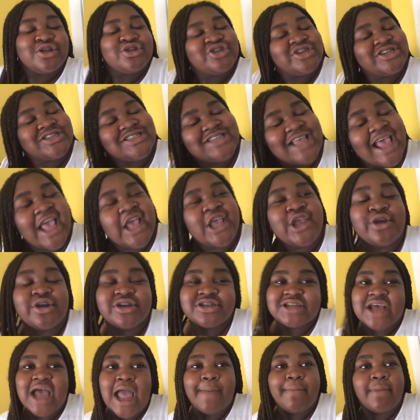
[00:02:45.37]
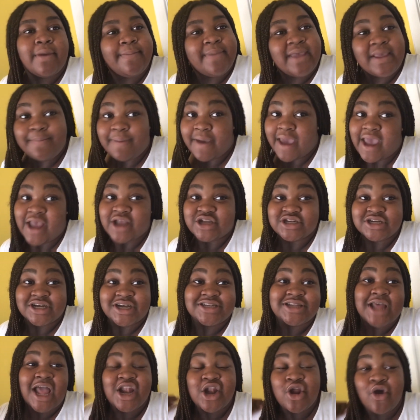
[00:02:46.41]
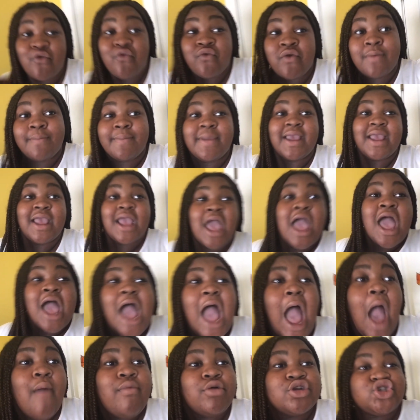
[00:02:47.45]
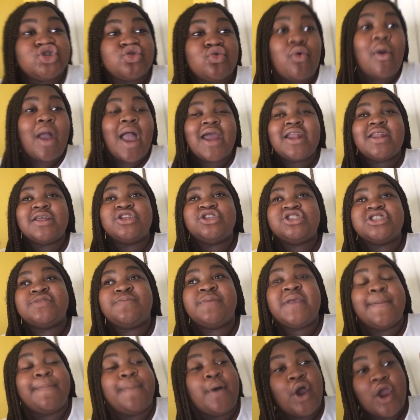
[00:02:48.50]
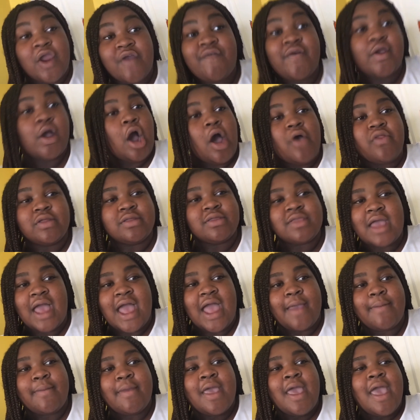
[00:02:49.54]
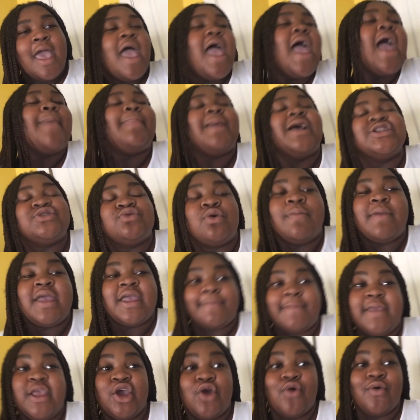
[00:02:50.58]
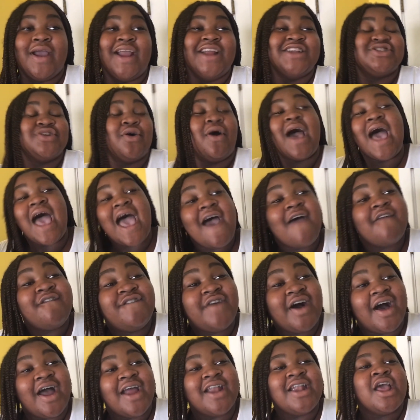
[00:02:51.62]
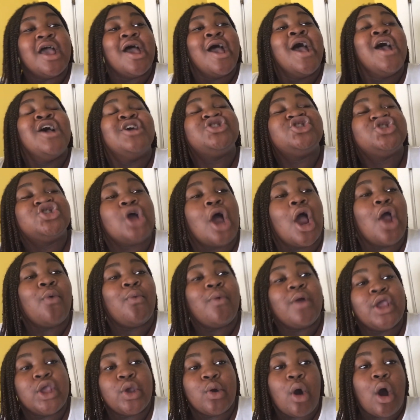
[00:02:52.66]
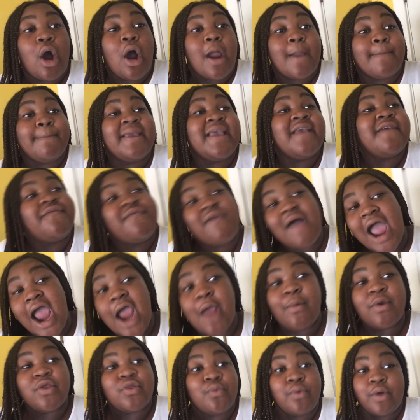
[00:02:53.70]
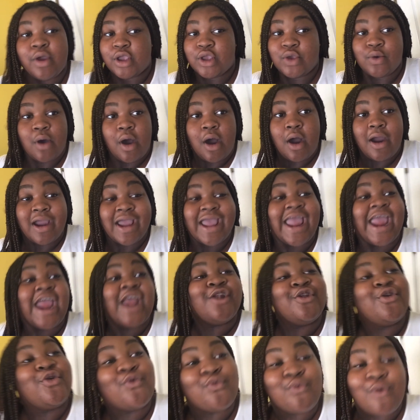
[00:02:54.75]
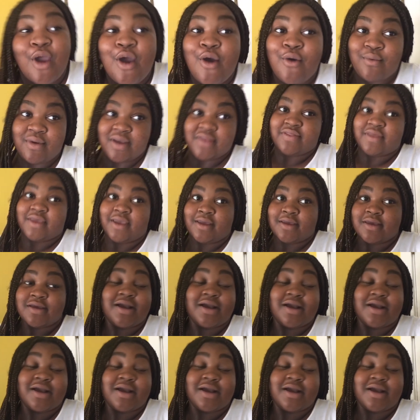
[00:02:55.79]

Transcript: Just take your time and be patient. Because I know for me, I would try to just be perfect all the time. And that's what made me quit. So have fun. Start where you are. Be fine with where you are and grow with it.